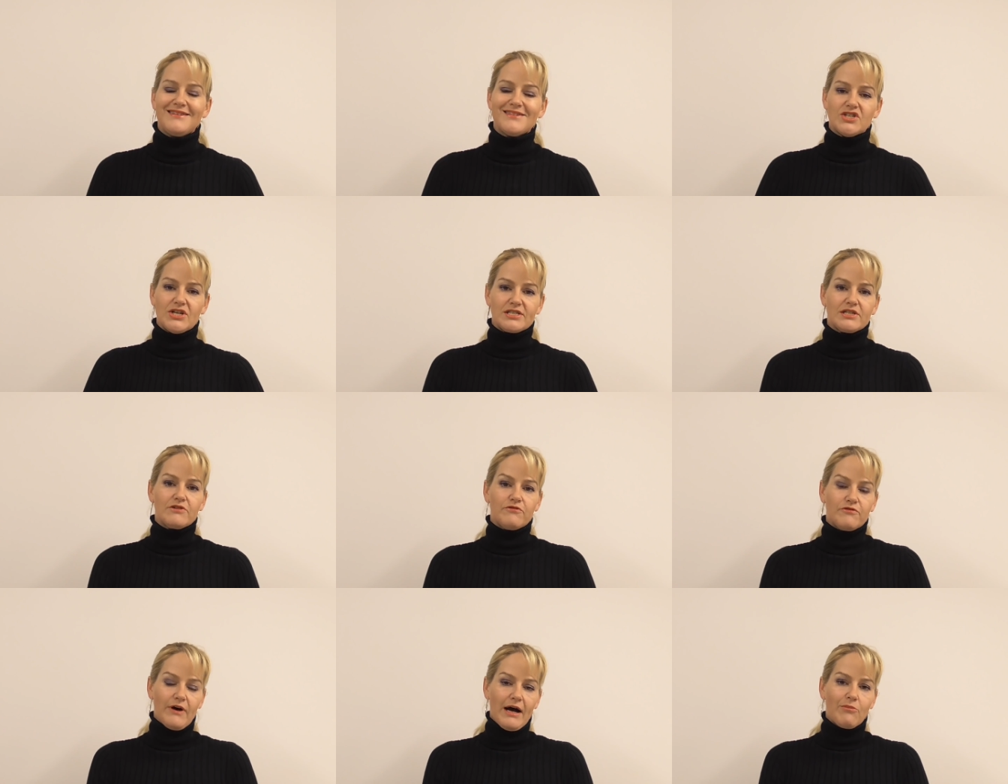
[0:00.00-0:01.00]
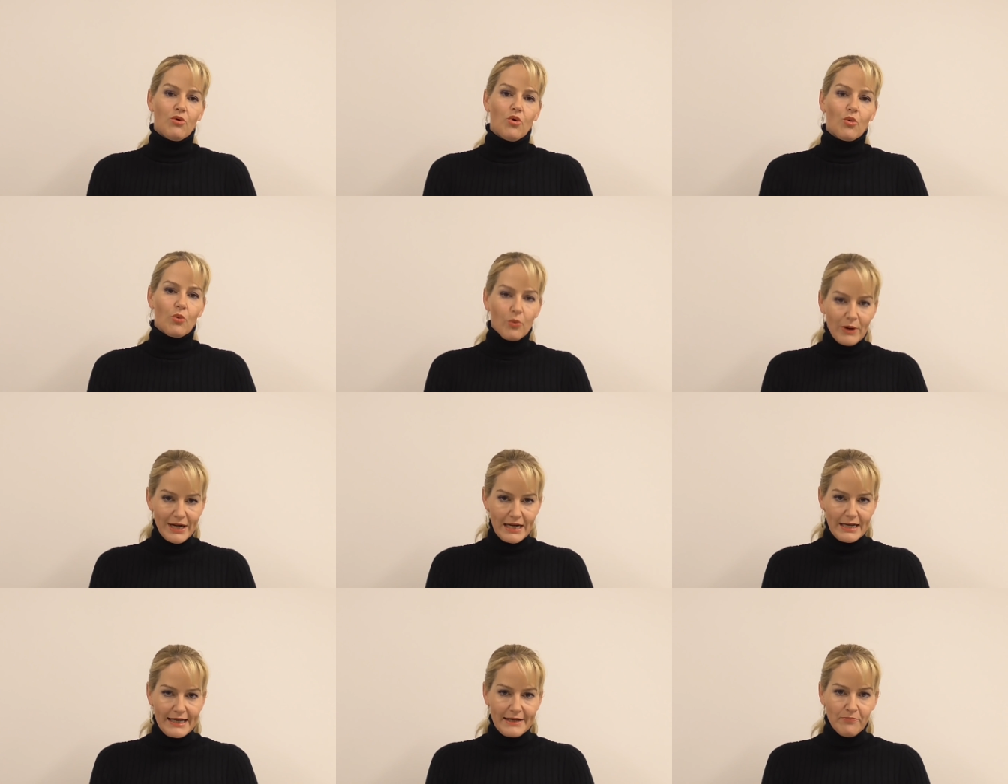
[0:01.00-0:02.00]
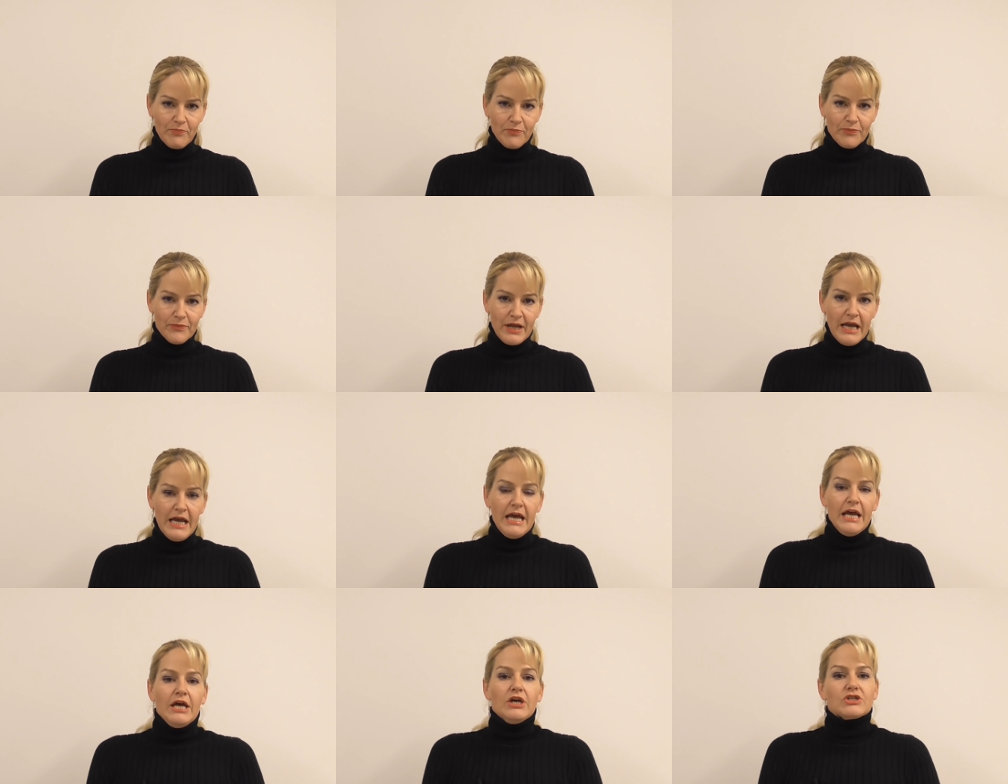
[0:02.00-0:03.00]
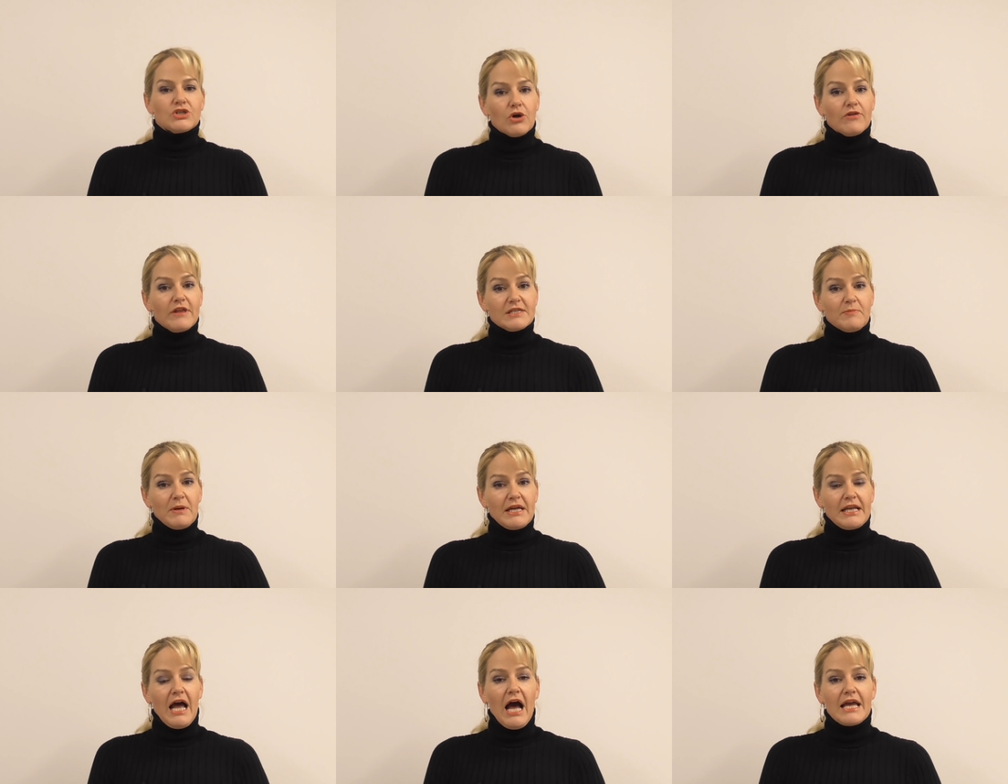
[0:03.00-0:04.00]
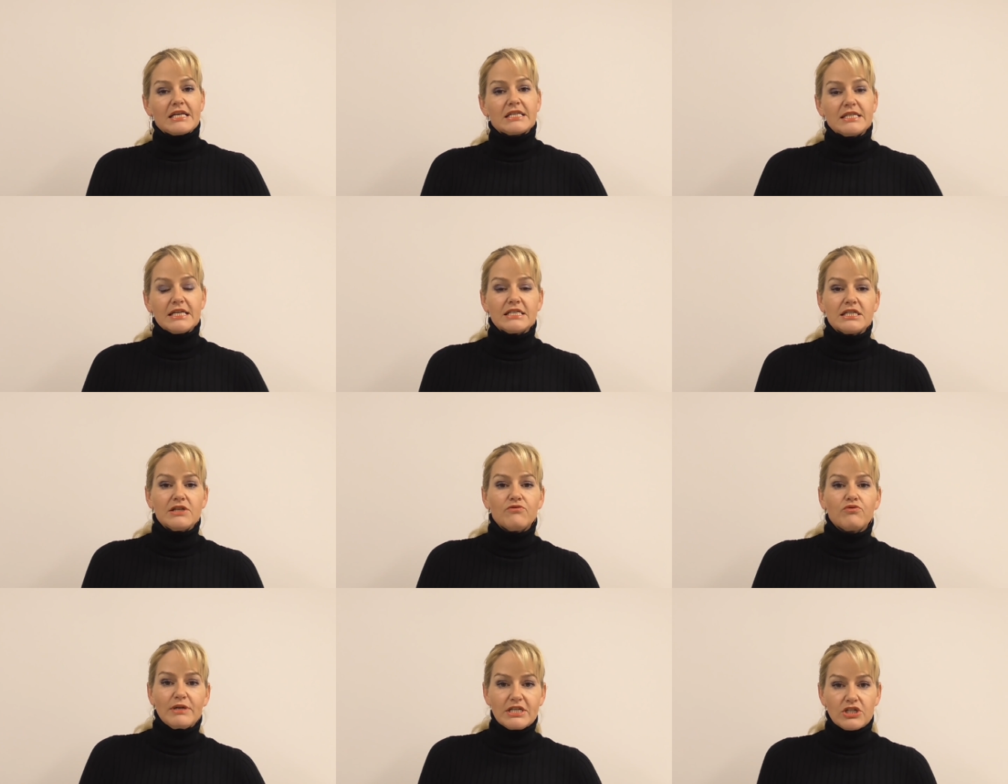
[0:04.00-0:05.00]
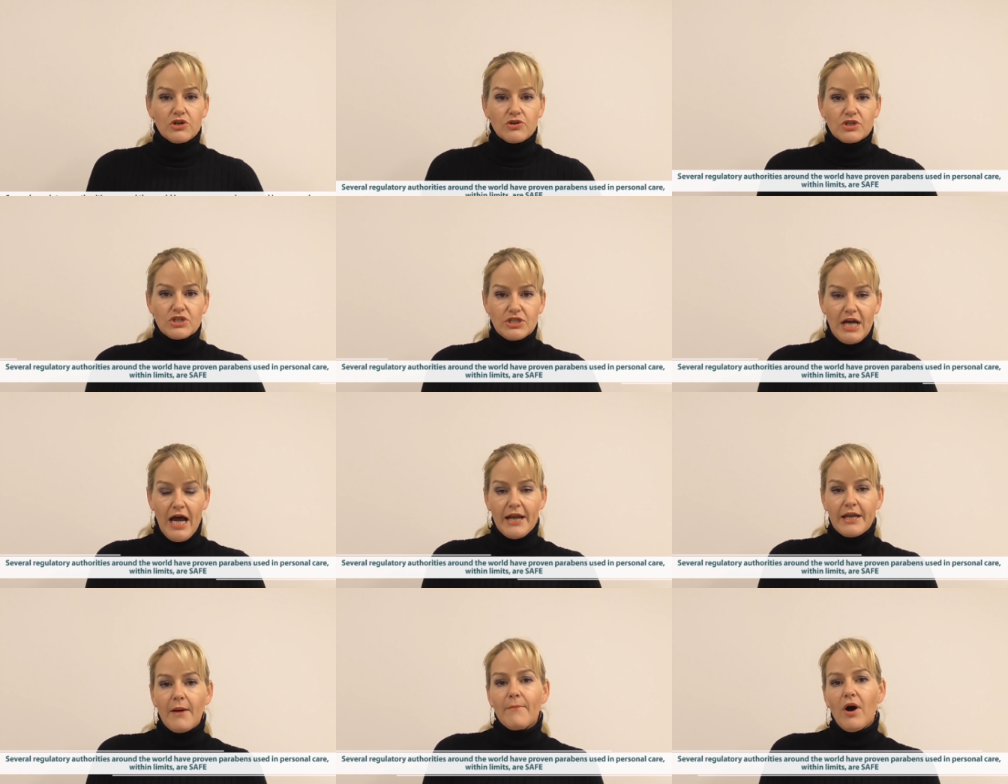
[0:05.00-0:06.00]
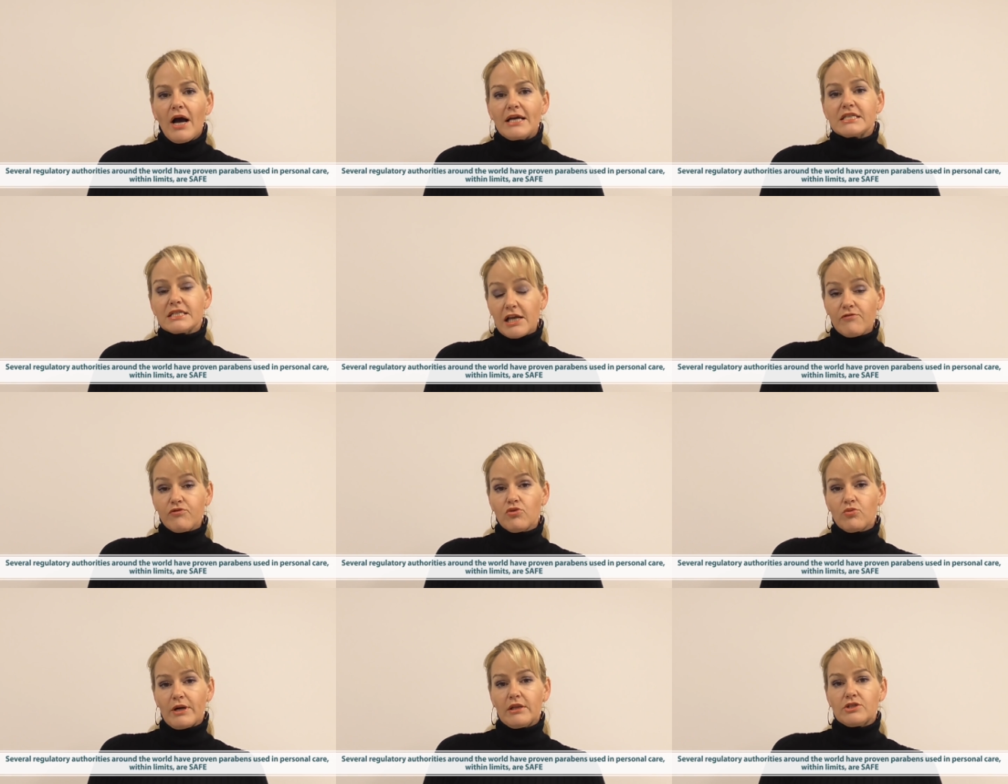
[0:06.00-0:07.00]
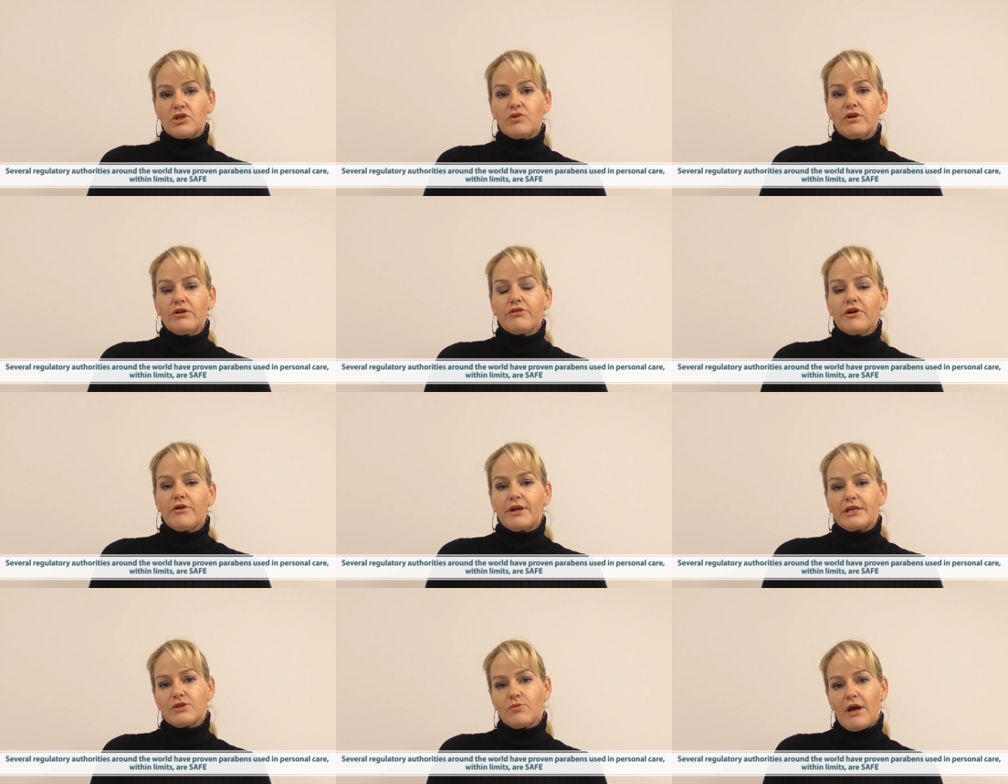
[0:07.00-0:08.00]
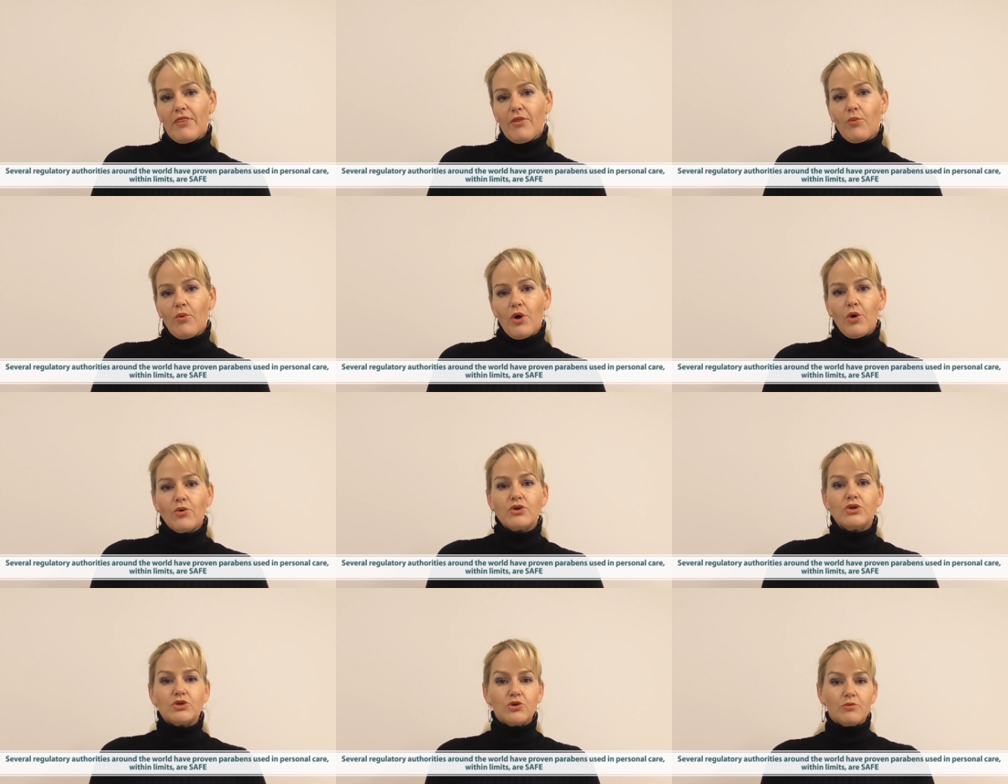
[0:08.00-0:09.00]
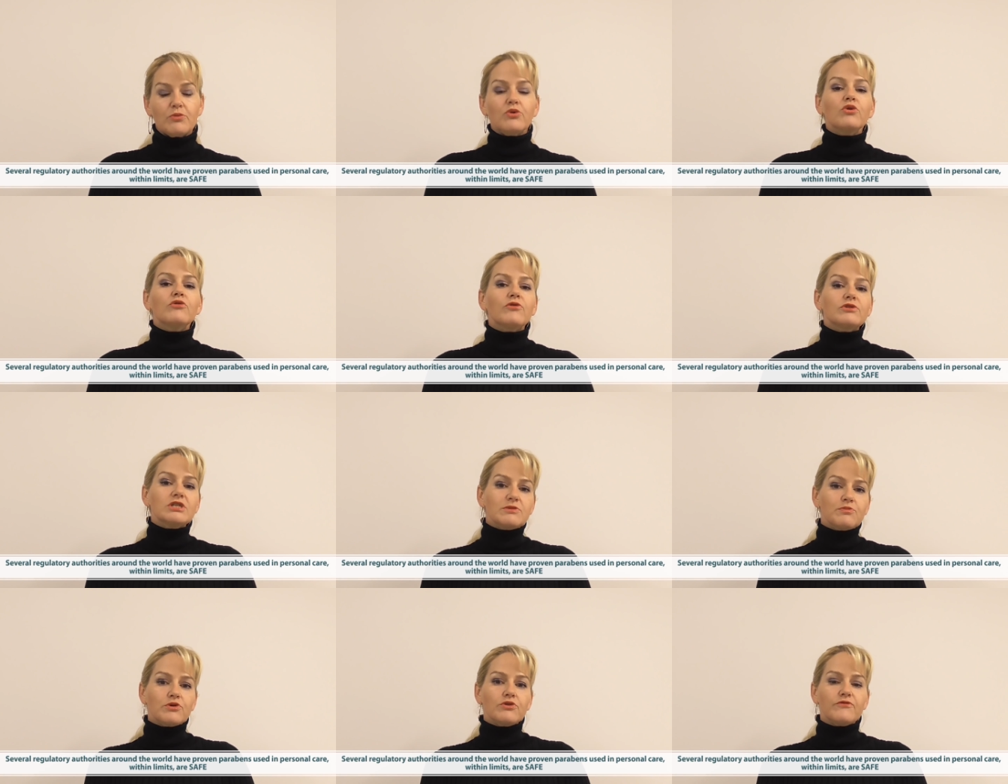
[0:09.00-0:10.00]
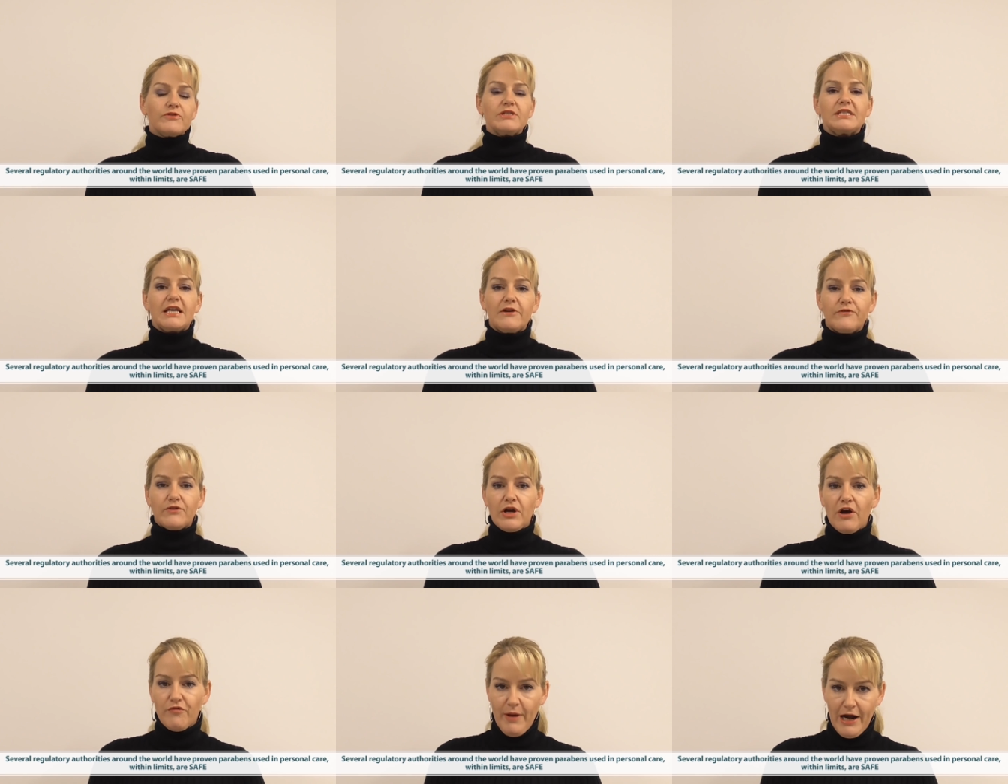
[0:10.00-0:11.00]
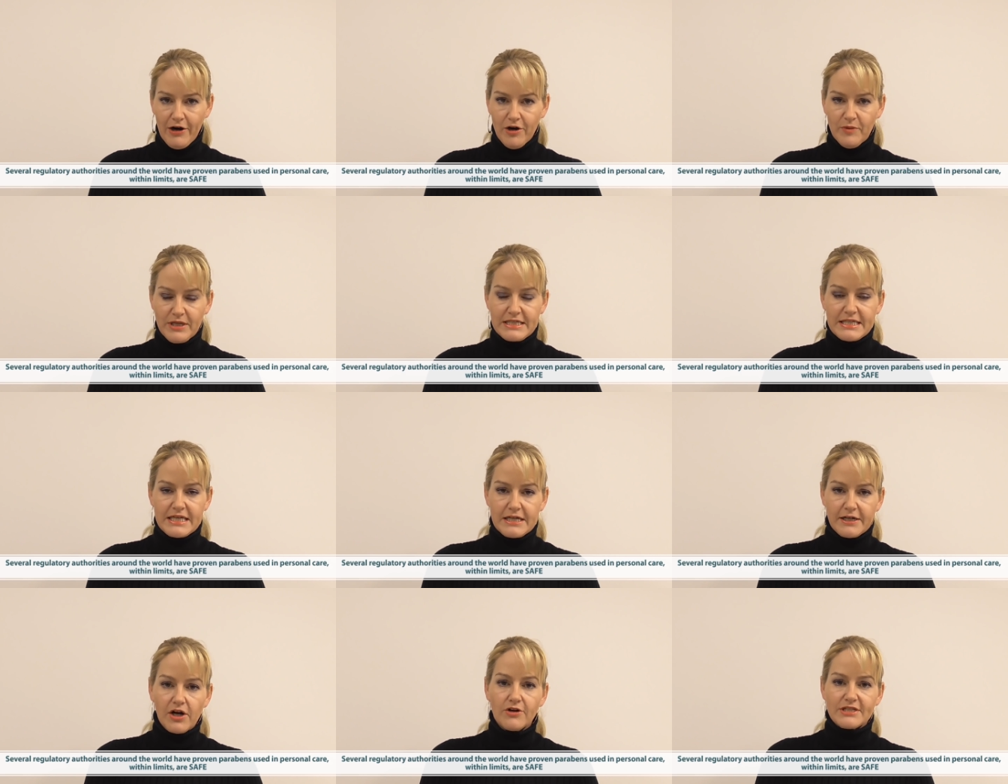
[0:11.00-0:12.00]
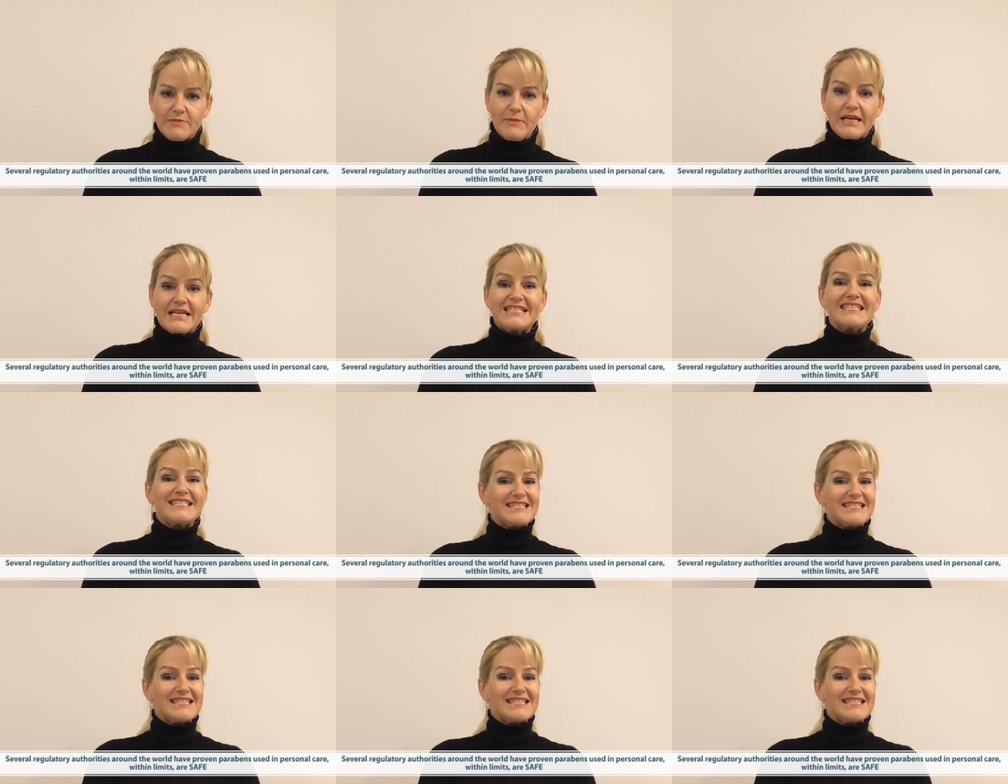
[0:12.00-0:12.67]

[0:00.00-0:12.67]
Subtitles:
get ingested far more readily. So there's been extensive research done by several regulatory authorities around the world to prove or disprove the safety of parabens in cosmetics